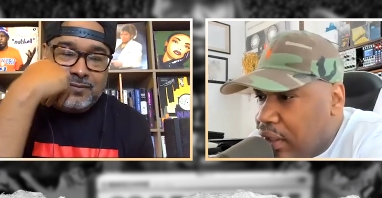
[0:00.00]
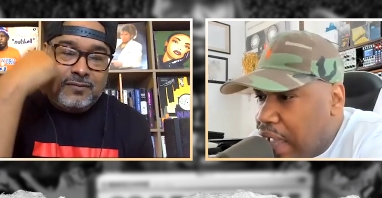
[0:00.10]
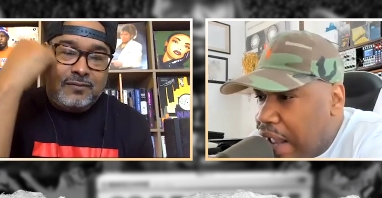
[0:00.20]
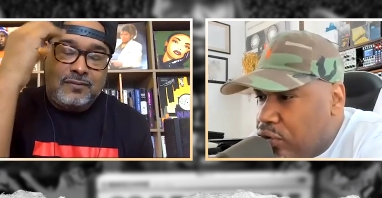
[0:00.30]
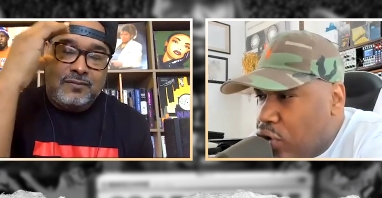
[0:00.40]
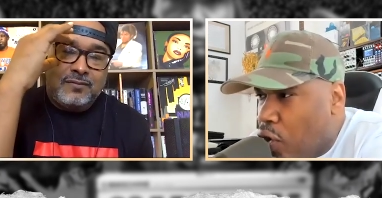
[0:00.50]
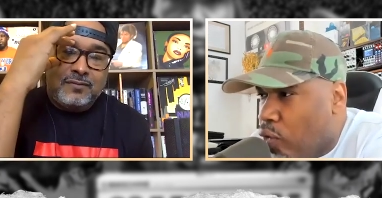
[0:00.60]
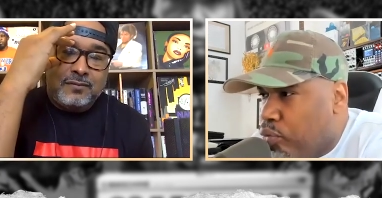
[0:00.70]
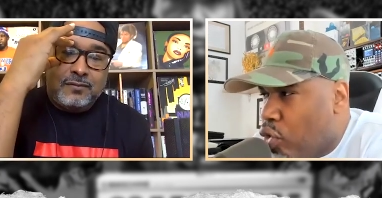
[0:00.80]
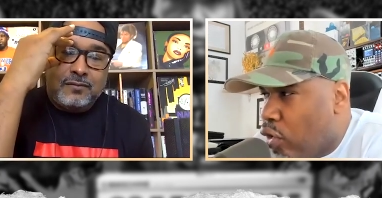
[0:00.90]
Speaker 1: I don't know
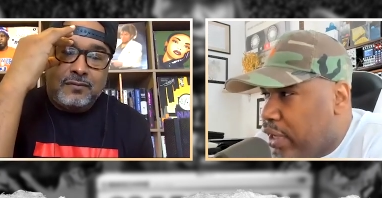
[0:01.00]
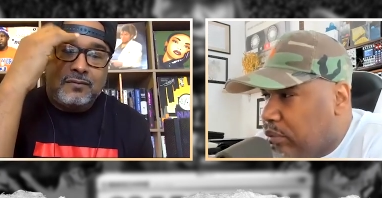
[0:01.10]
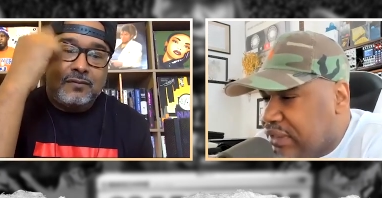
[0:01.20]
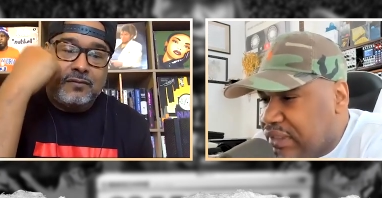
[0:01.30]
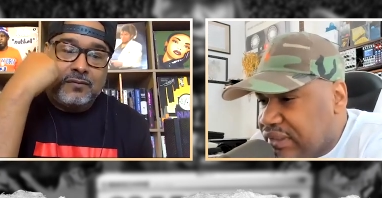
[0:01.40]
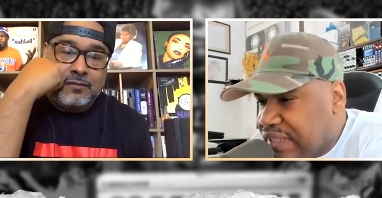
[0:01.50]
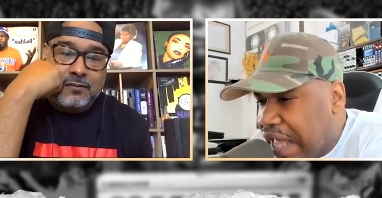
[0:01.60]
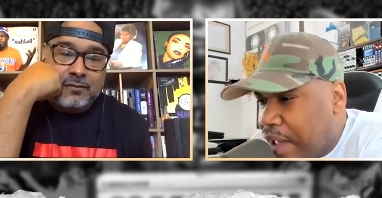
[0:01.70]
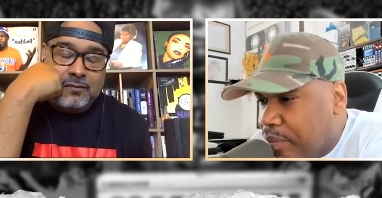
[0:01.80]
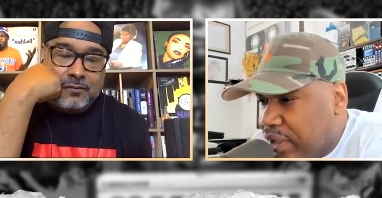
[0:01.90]
who pulled him to the
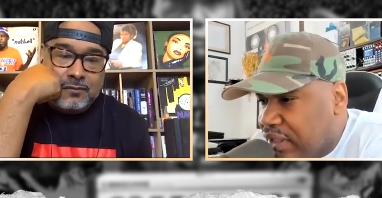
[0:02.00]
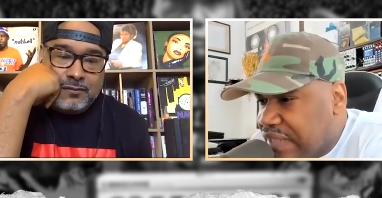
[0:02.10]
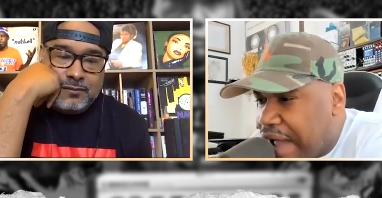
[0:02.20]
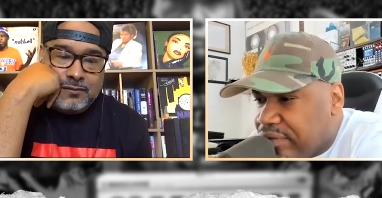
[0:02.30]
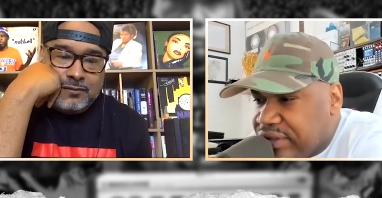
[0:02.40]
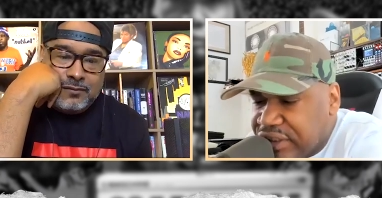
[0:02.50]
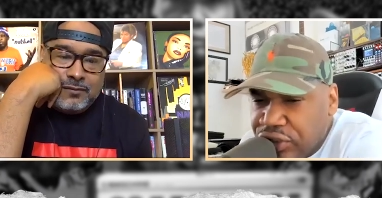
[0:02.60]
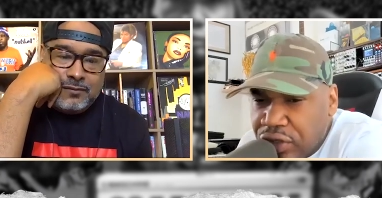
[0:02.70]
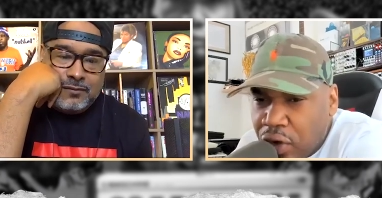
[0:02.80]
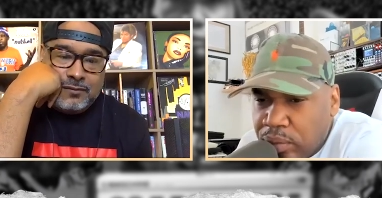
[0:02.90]
side because obviously,
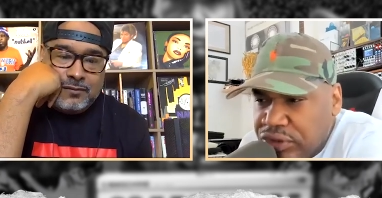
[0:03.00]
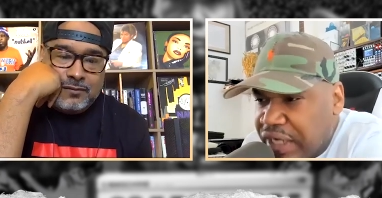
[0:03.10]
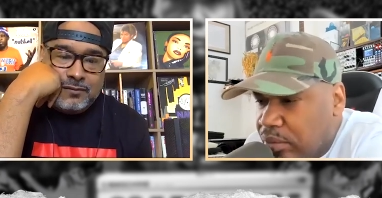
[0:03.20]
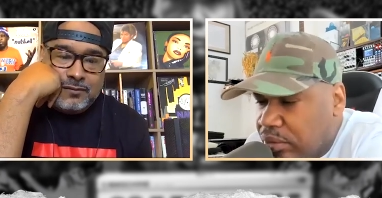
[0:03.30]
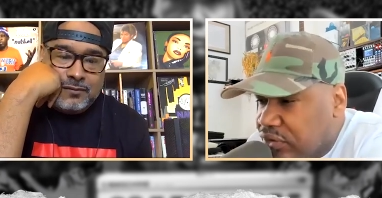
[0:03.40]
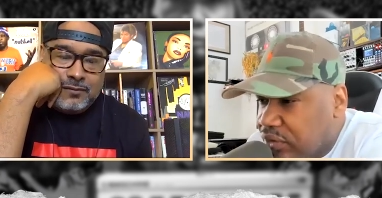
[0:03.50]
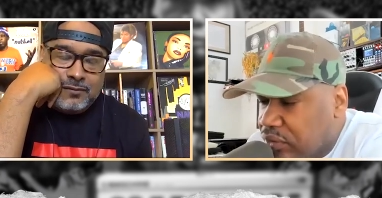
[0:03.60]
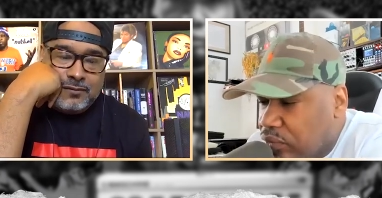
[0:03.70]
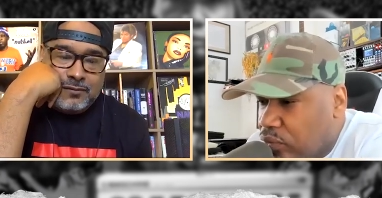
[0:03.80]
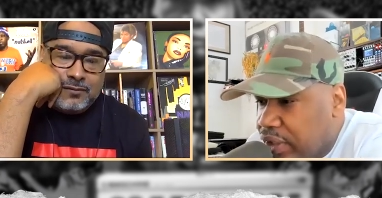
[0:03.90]
you know, when Jay was
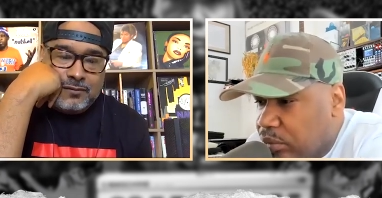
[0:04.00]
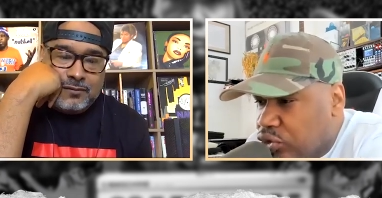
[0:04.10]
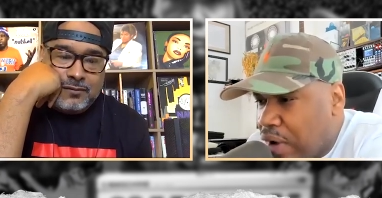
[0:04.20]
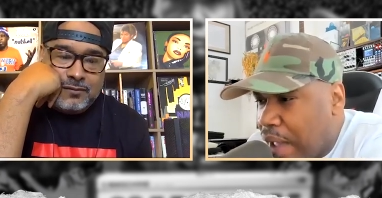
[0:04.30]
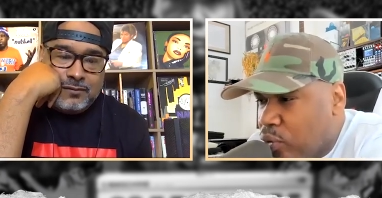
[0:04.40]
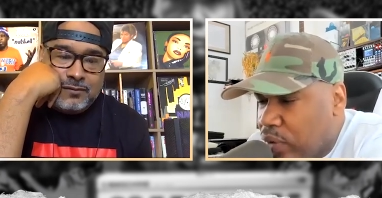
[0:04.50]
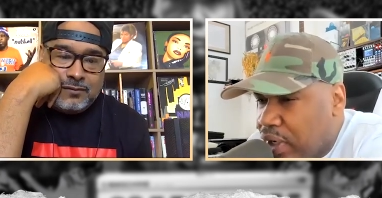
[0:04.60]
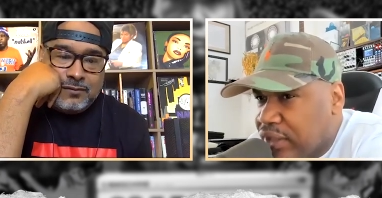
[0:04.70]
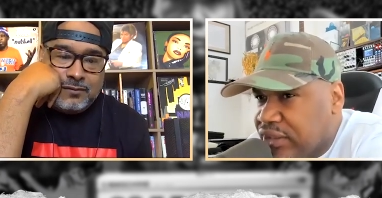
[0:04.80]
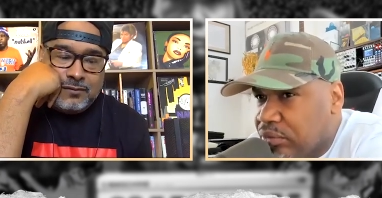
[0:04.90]
when he was rhyming with
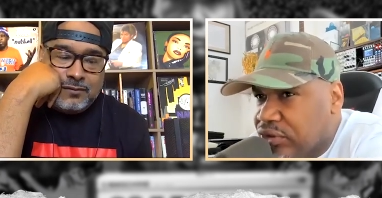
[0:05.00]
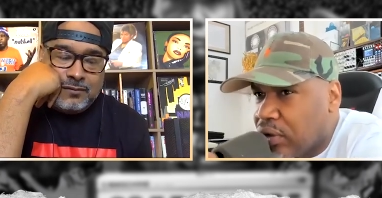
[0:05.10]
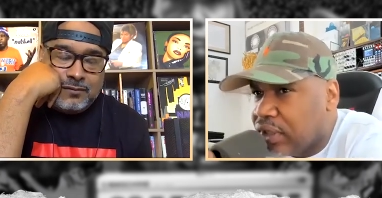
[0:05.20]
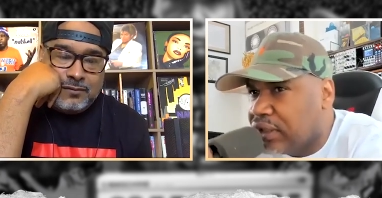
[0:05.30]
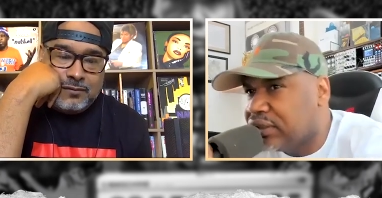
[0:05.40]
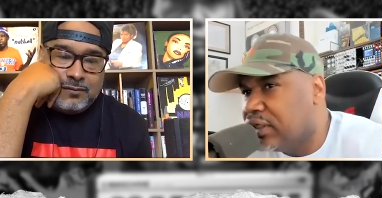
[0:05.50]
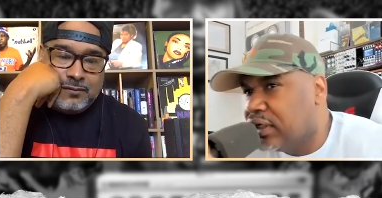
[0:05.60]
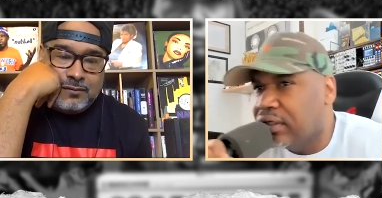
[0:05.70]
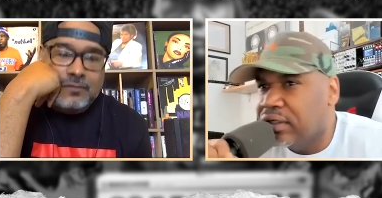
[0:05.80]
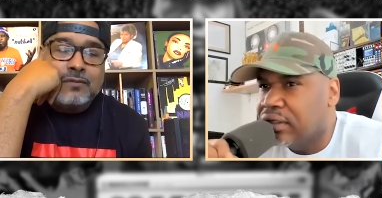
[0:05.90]
us, he was on his
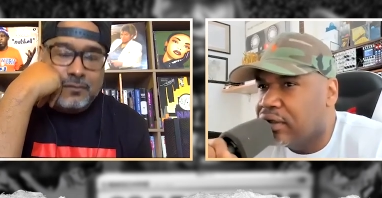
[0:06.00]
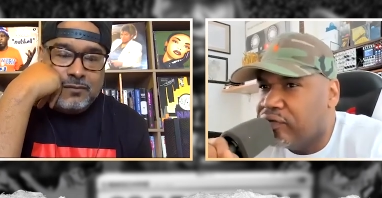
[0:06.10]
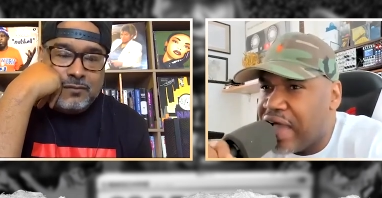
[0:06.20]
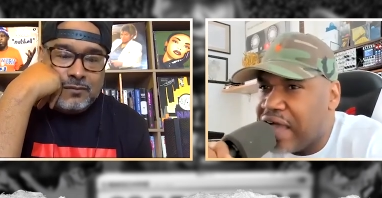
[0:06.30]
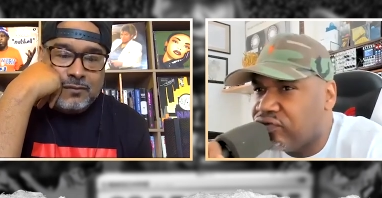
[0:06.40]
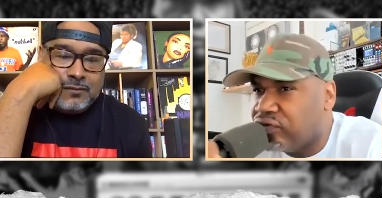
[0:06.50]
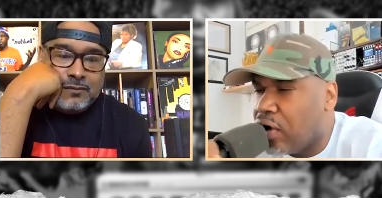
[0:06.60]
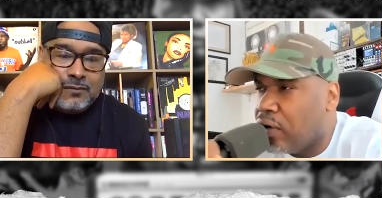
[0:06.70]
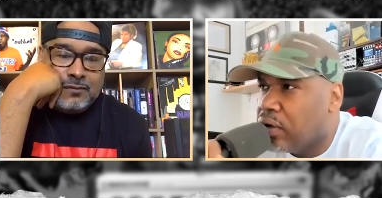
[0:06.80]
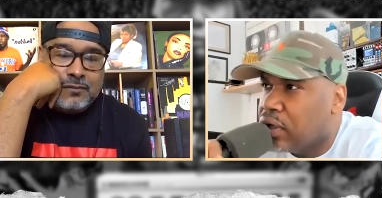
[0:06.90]
fast
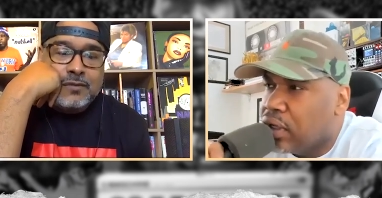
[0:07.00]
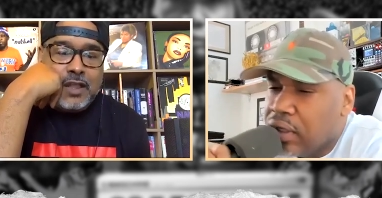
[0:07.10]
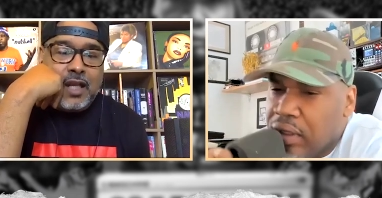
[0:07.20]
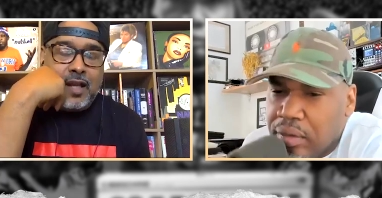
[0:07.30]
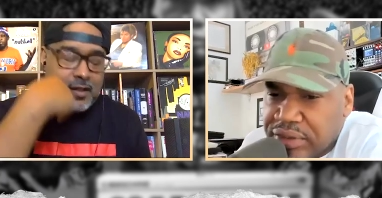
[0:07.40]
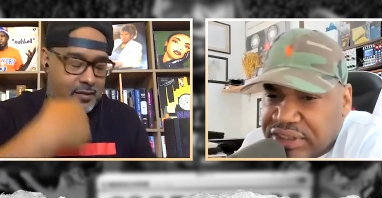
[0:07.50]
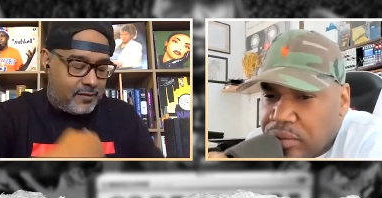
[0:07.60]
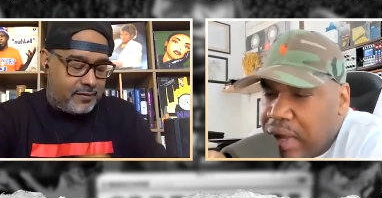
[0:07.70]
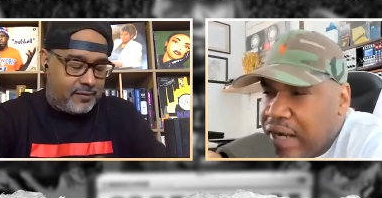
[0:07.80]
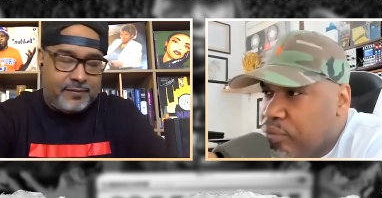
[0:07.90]
flow. Yeah. But
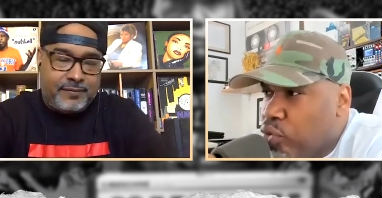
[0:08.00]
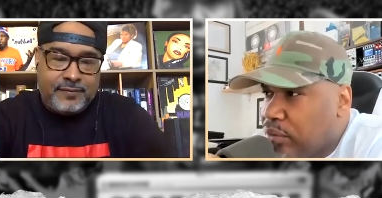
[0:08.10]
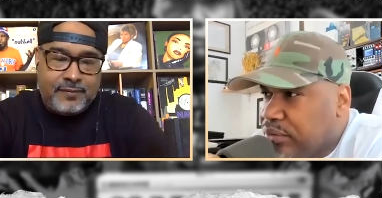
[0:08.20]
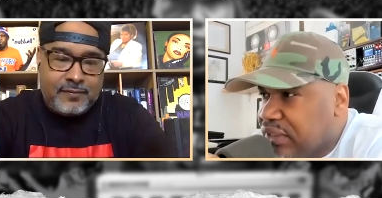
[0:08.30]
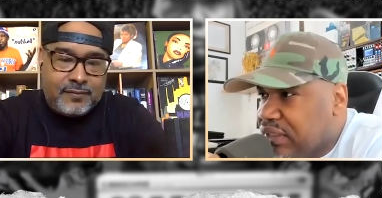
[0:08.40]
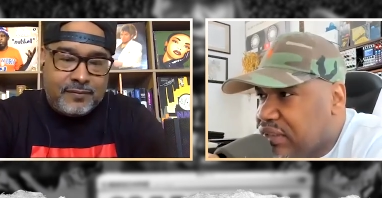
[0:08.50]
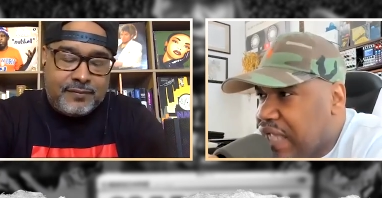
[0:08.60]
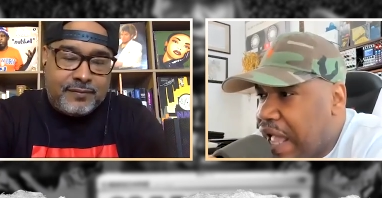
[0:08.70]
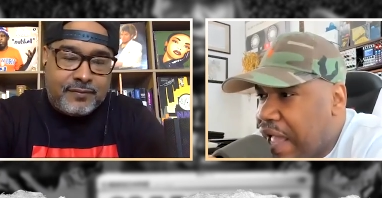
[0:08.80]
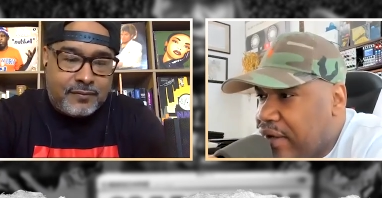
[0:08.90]
somebody pulled him to the
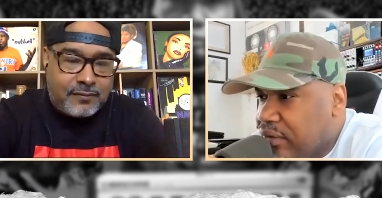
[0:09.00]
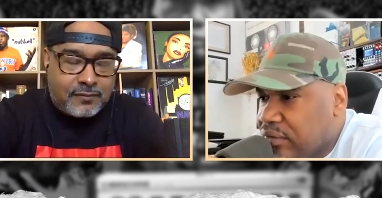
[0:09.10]
side.